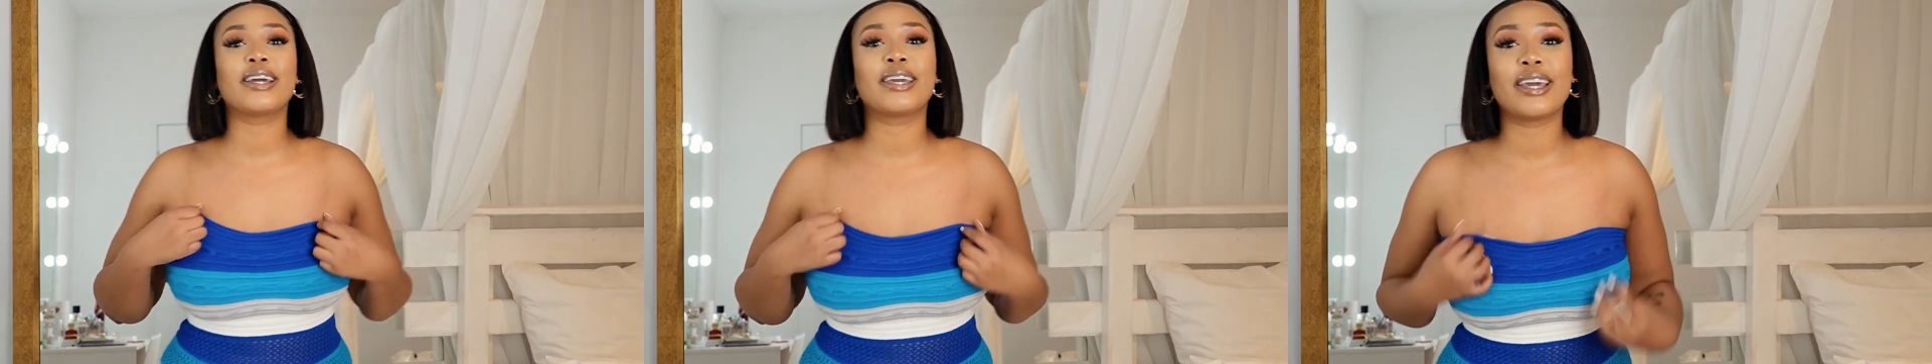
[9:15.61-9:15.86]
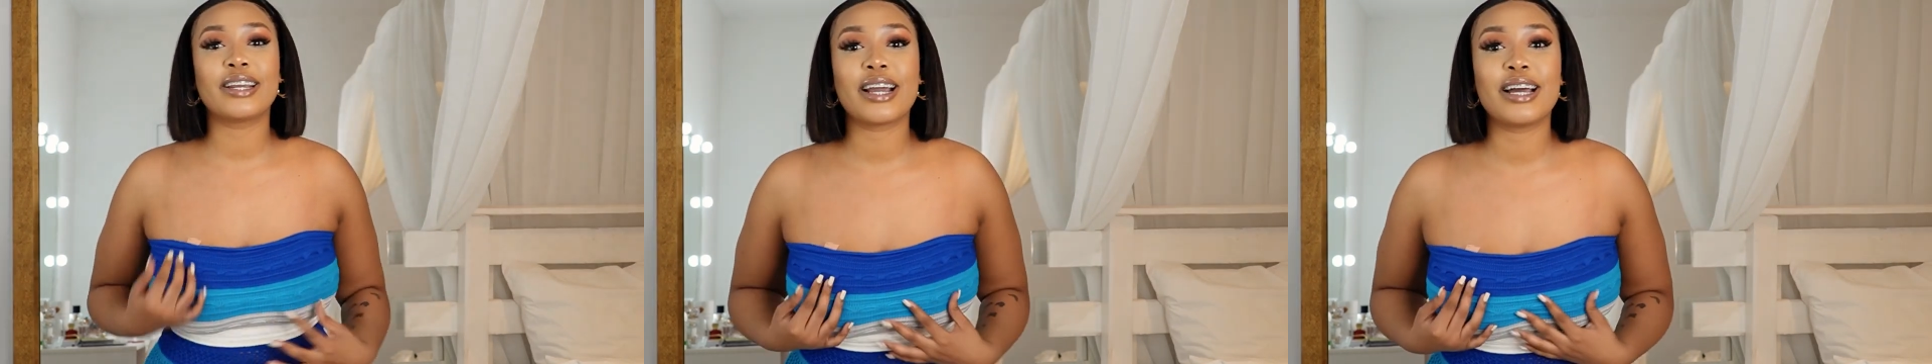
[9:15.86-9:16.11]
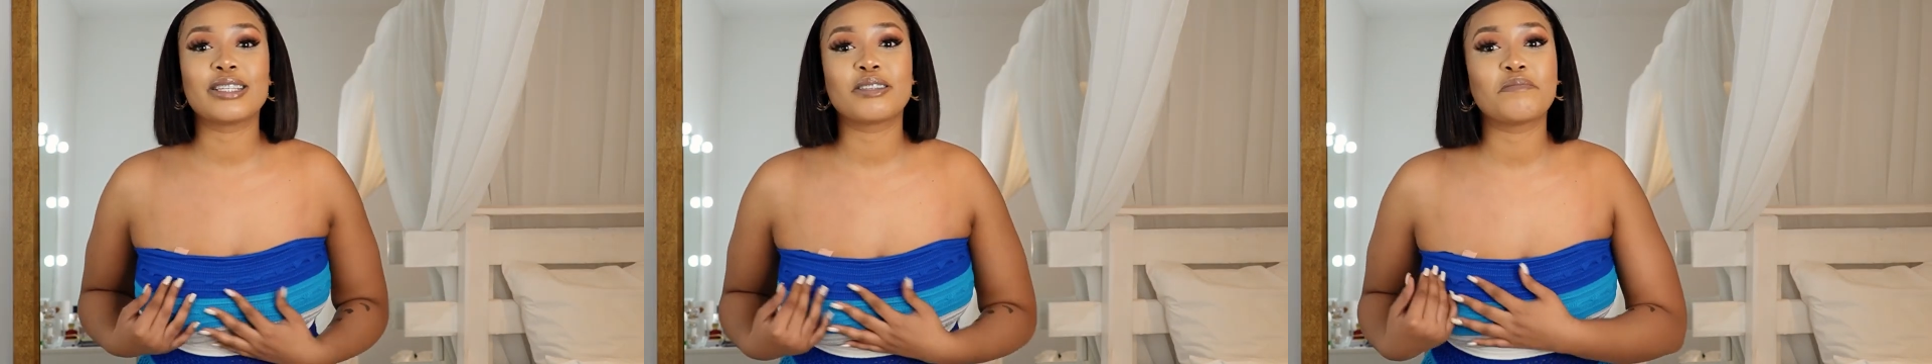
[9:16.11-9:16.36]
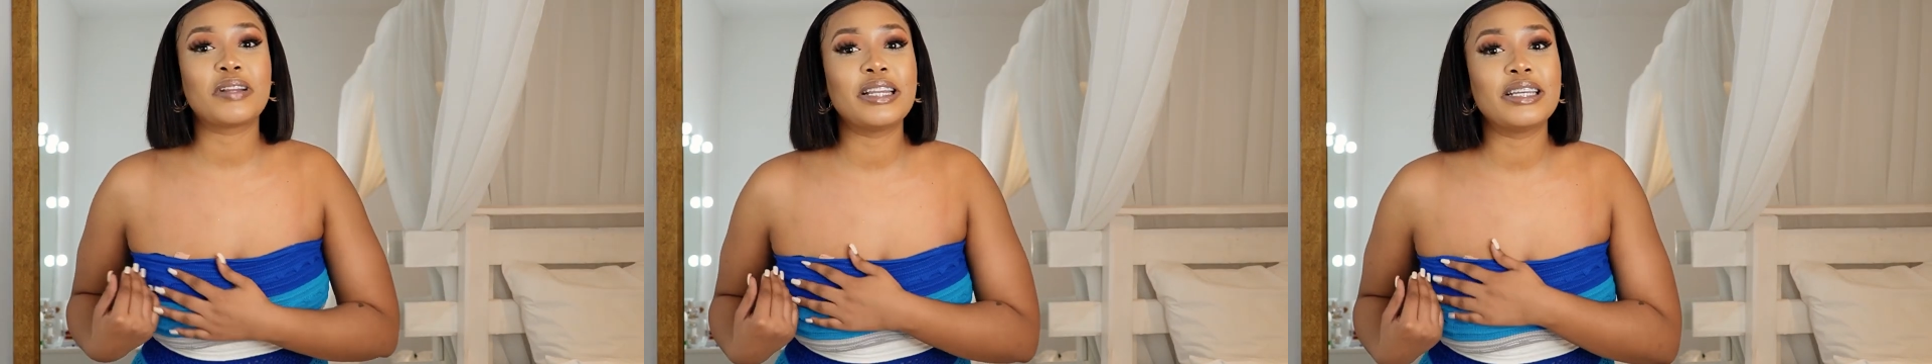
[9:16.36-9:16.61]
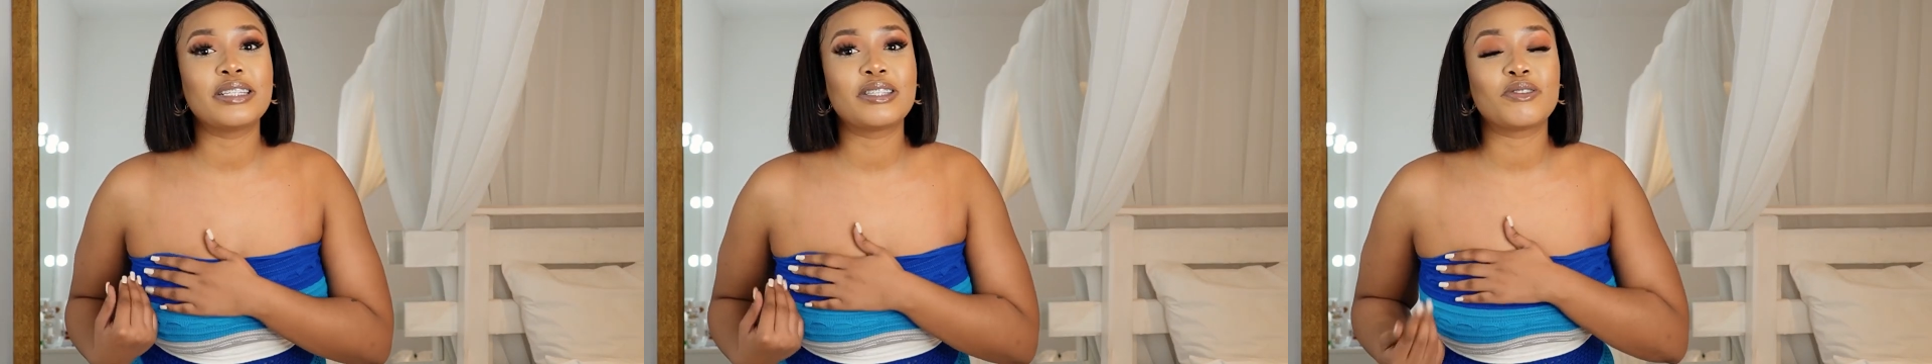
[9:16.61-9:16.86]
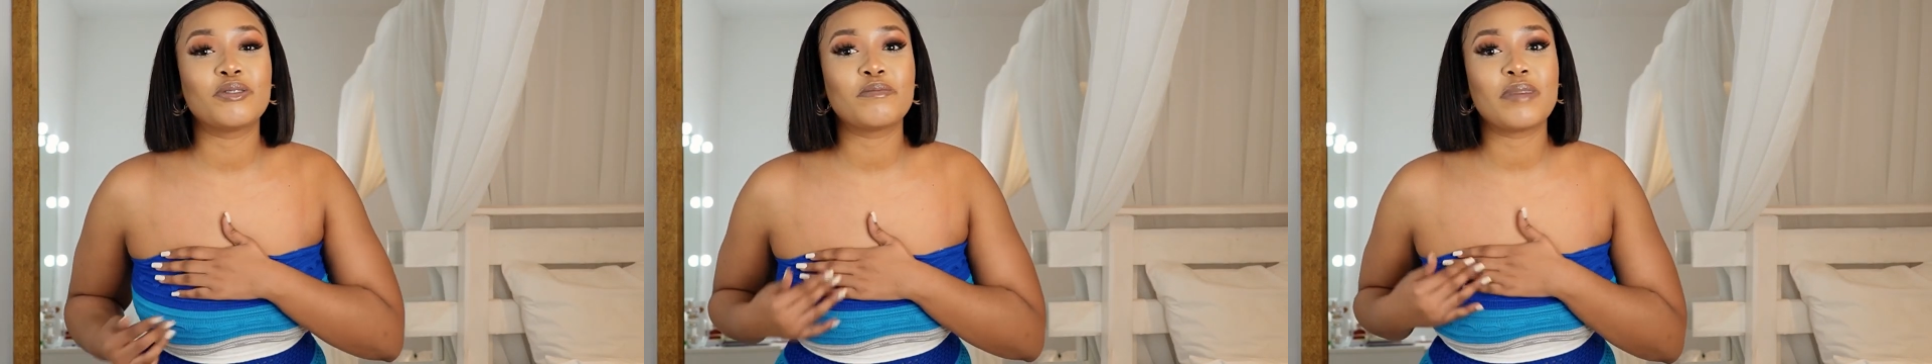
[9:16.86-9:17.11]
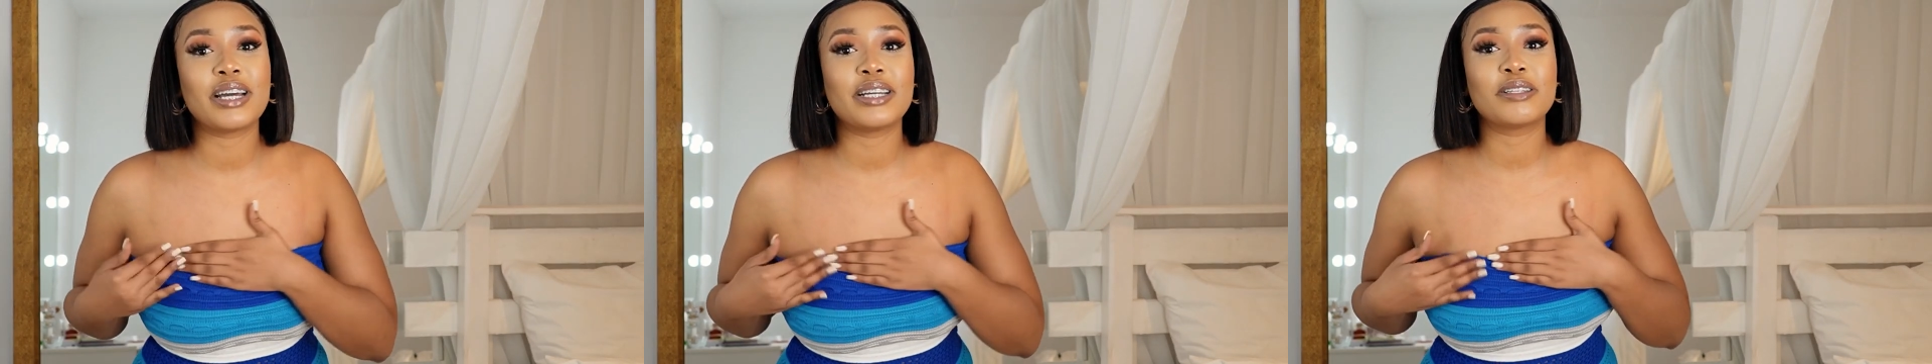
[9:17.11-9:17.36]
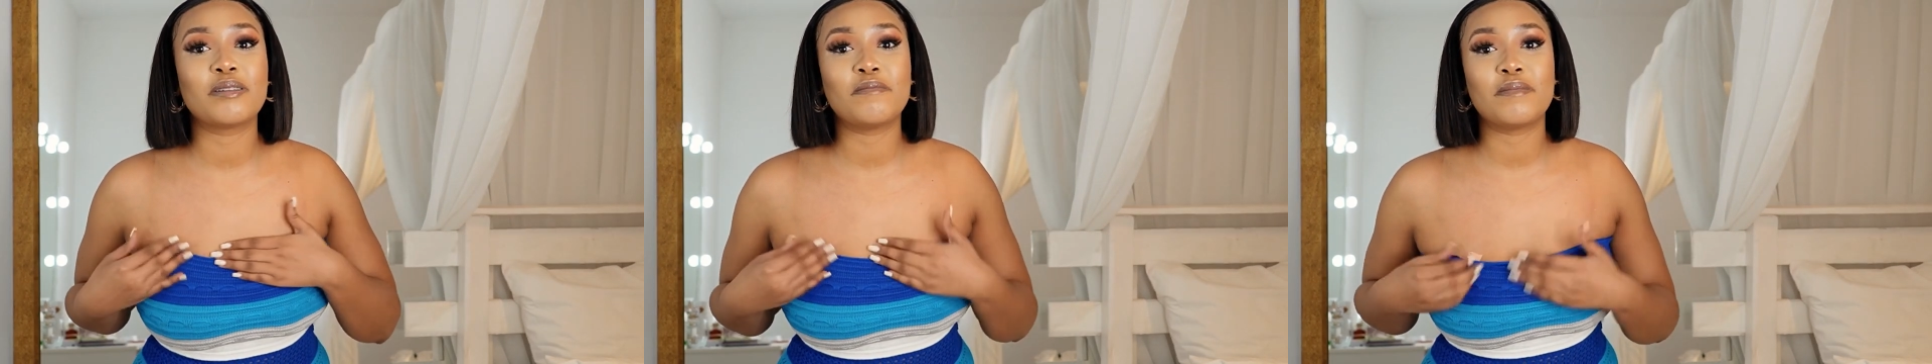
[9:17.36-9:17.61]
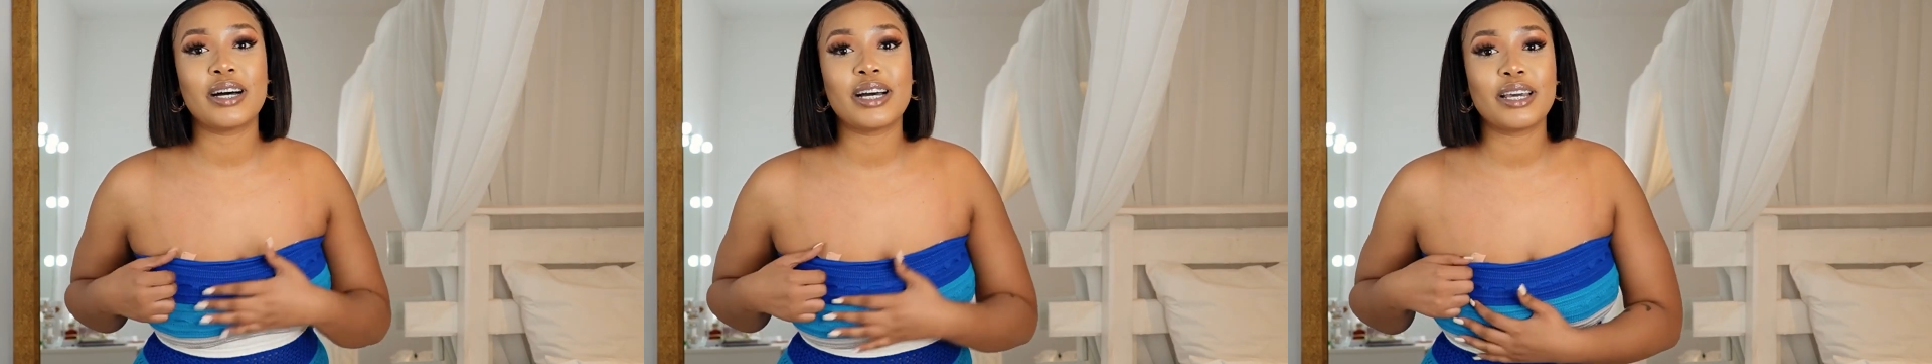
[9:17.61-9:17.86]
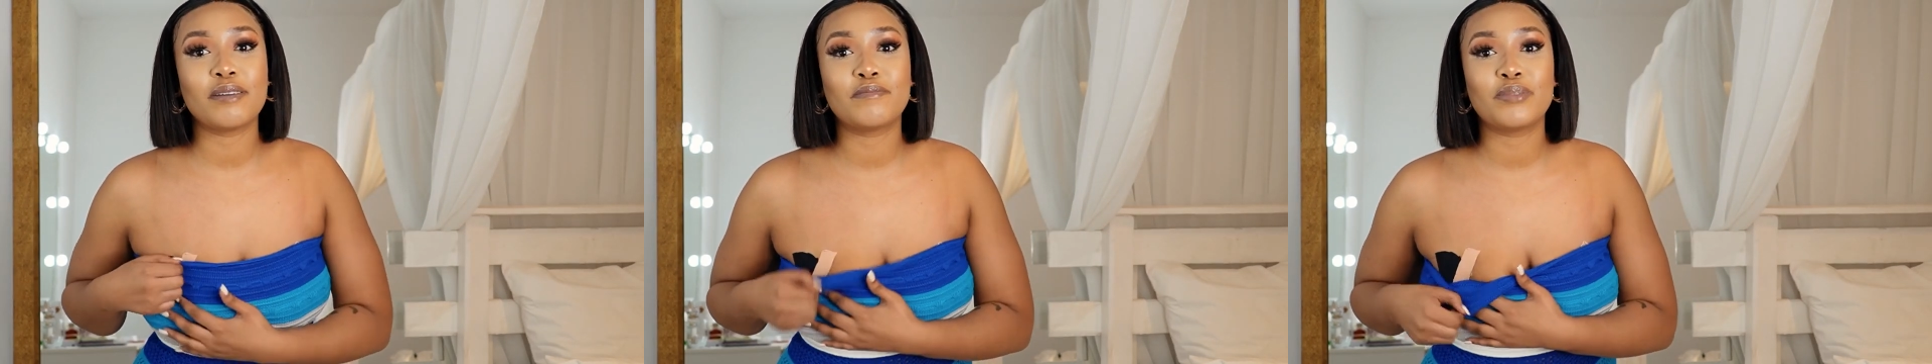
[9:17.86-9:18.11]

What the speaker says: Again, guys, please don't mind my